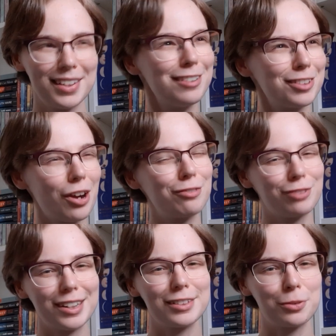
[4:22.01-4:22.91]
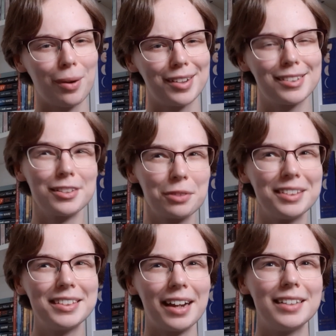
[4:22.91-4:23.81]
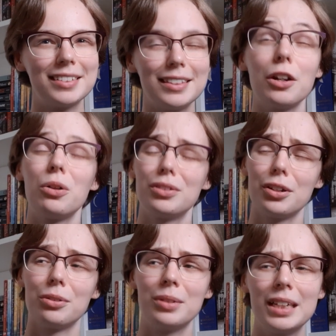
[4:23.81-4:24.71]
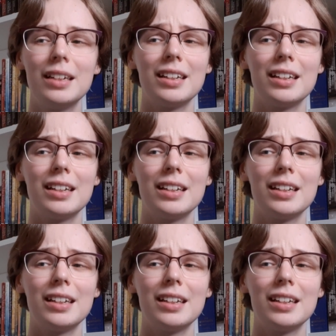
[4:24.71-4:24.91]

even though I've read it twice in 2019, although,